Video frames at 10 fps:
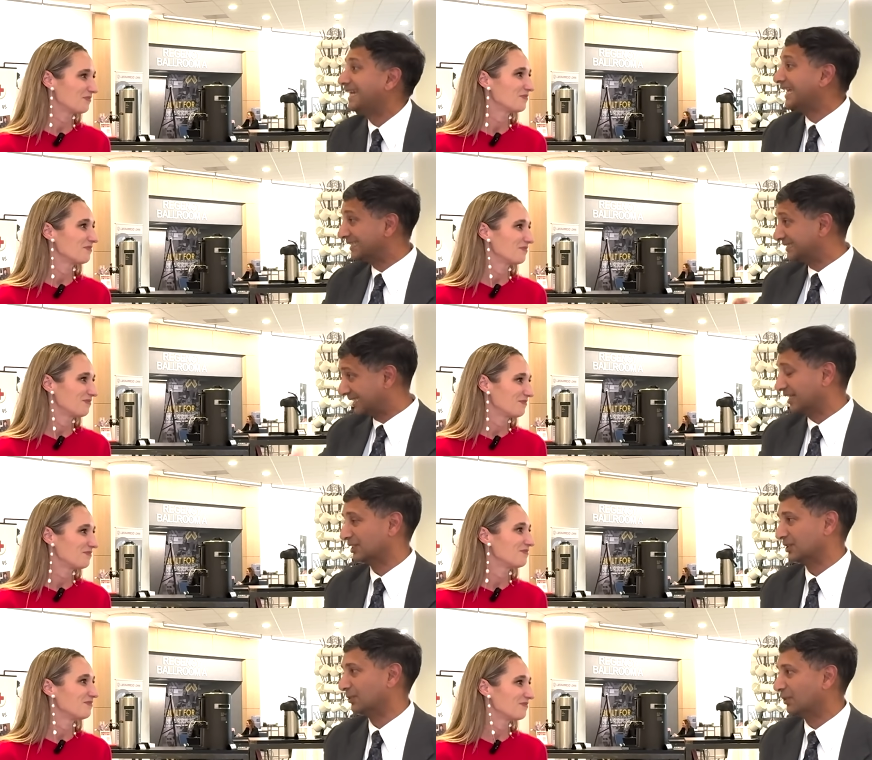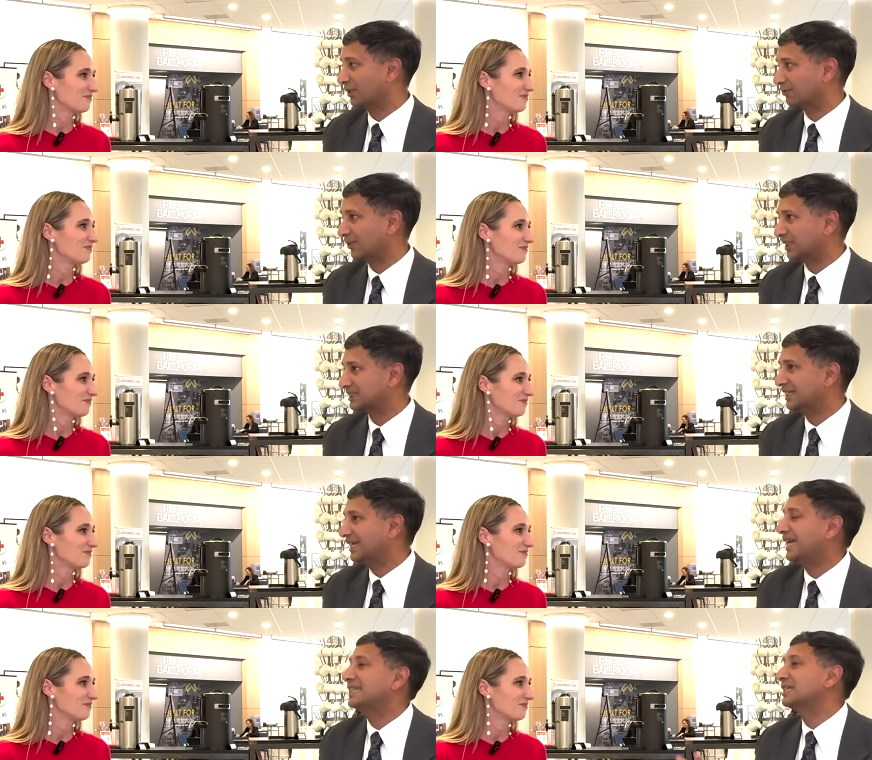Speaker 1: and the technical workforce
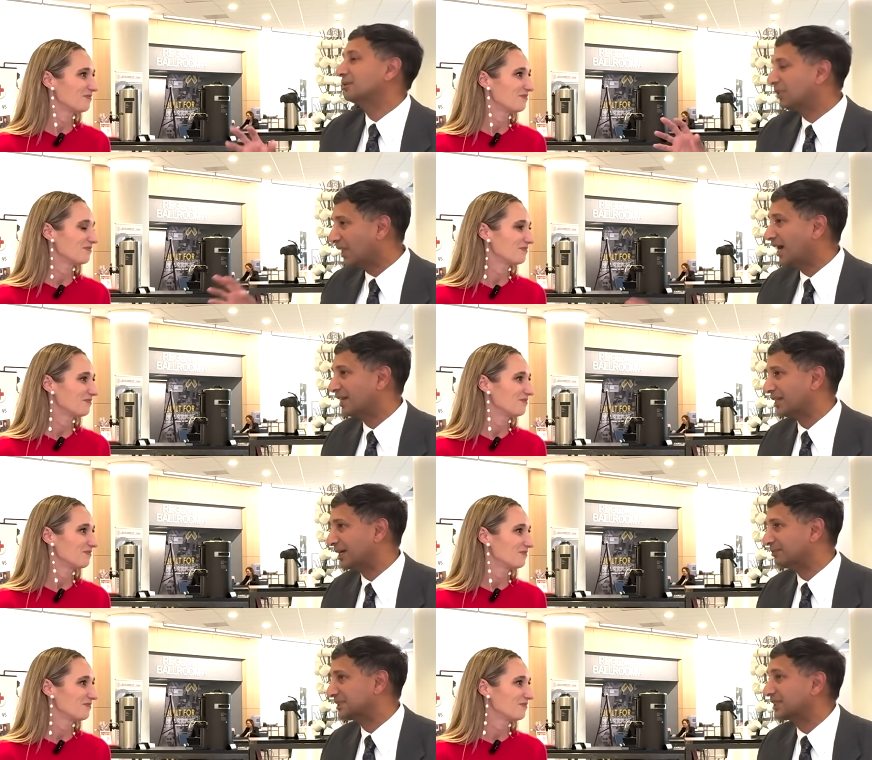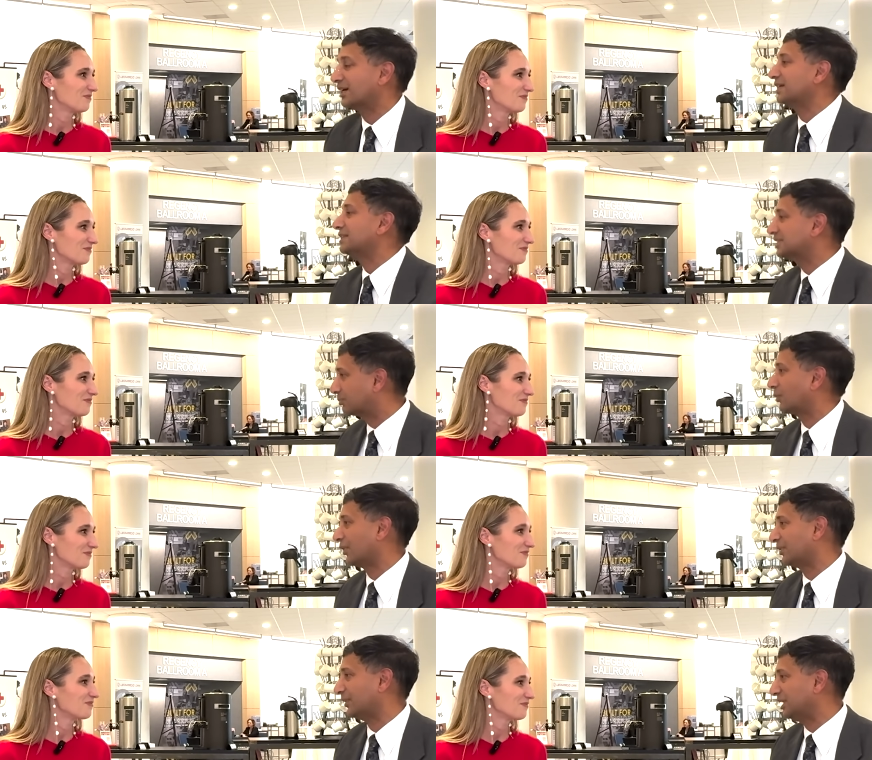and then apply them to kind of these
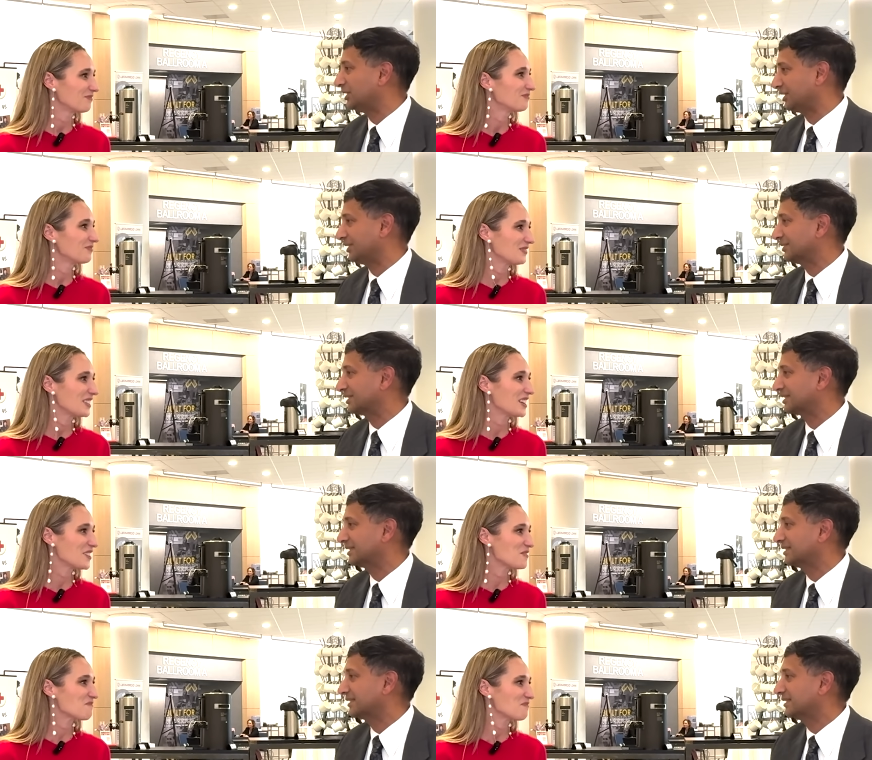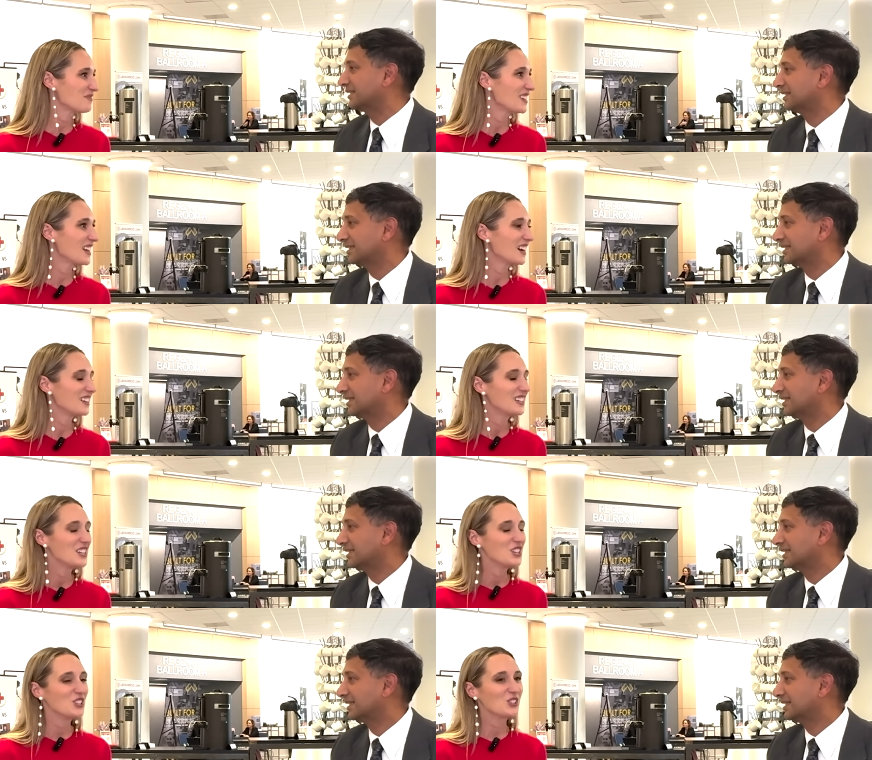broader issues? Yeah.
Speaker 2: Yeah.
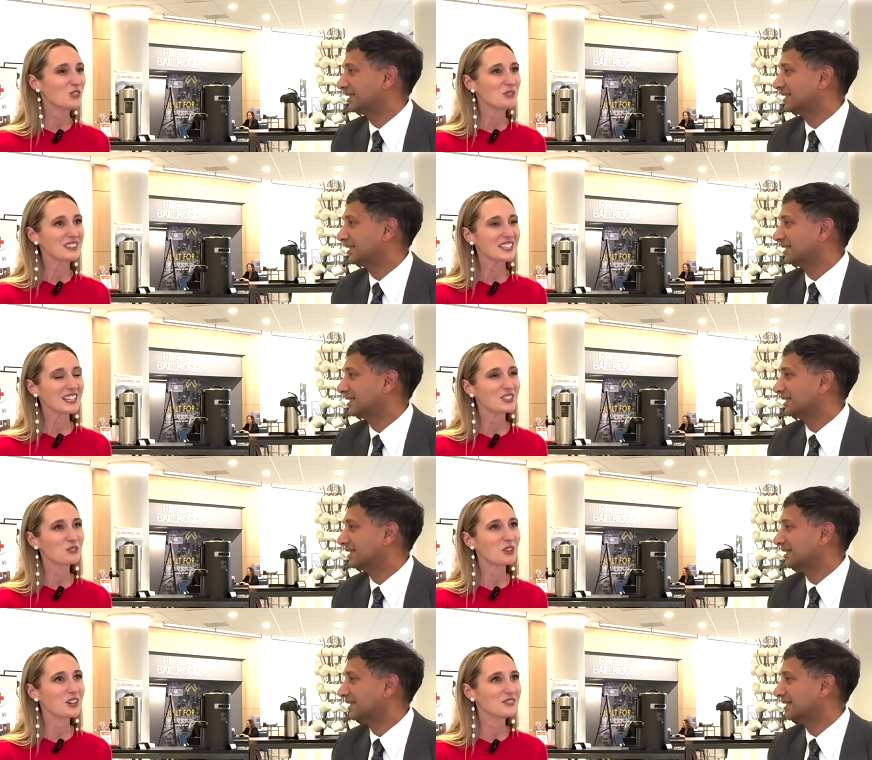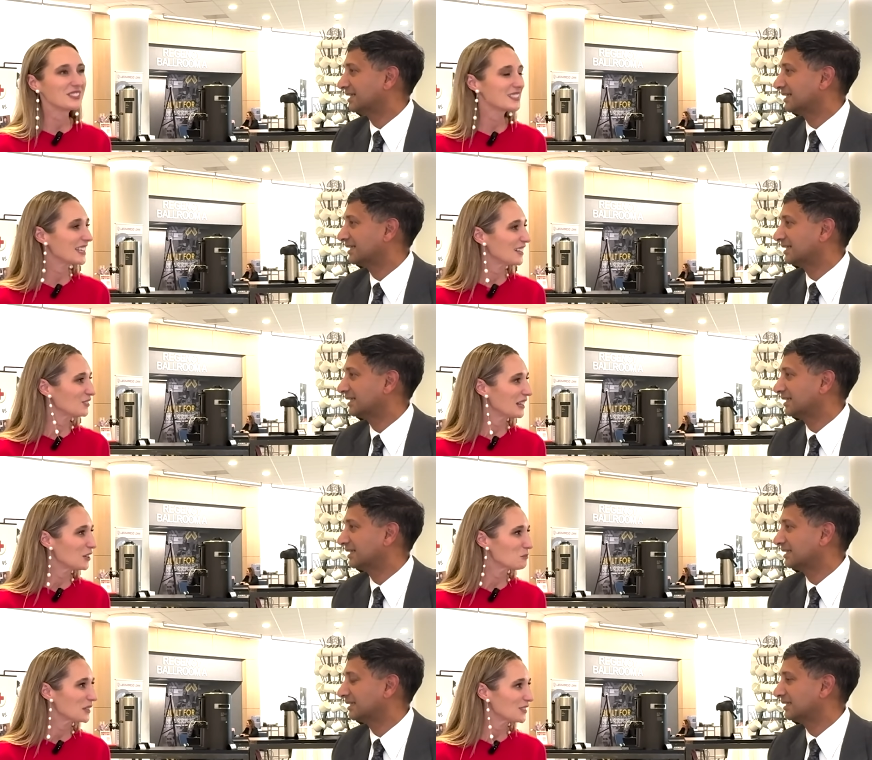You know, one thing I don't often say out
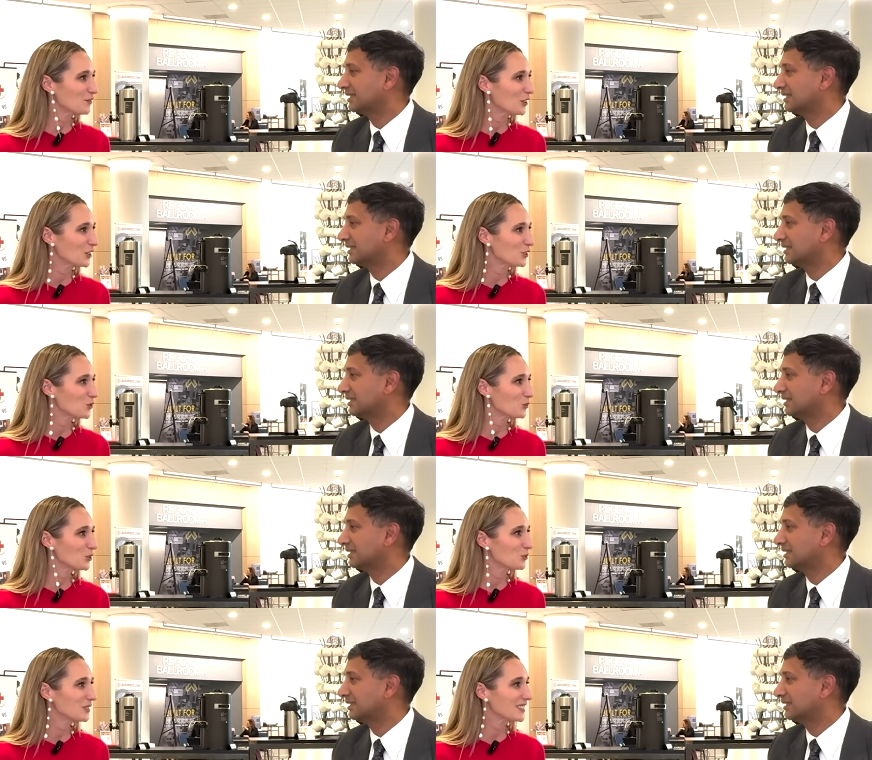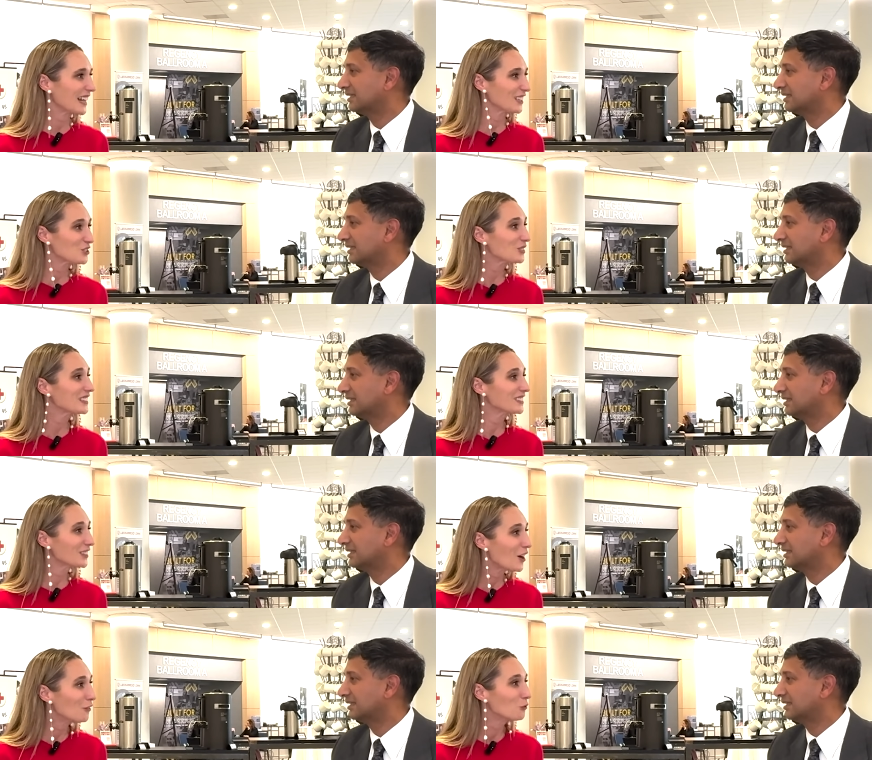loud, but is very true, is I actually
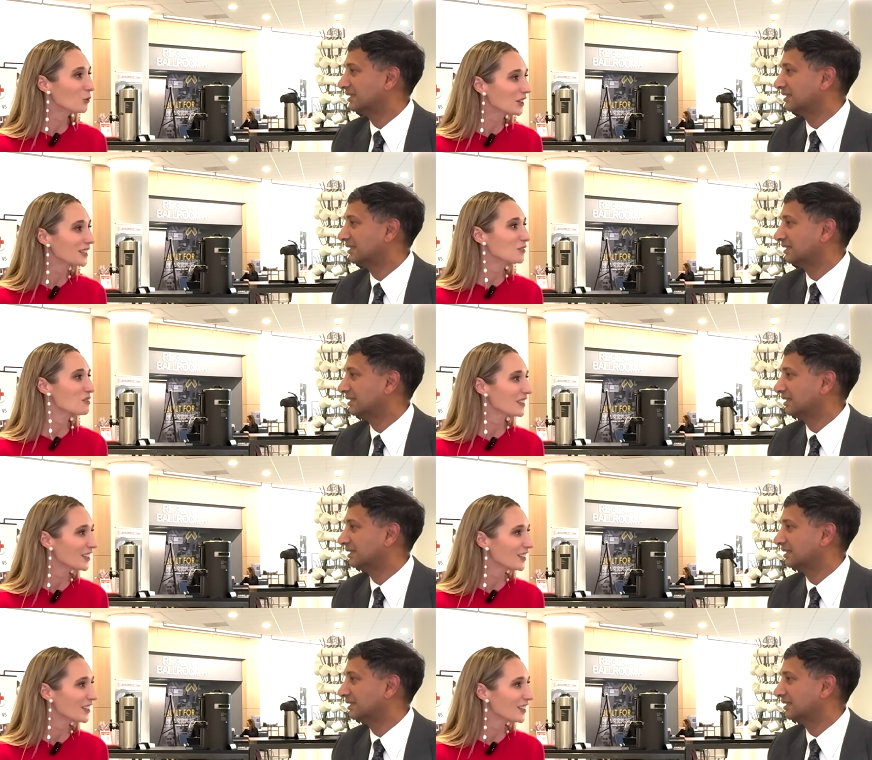love working with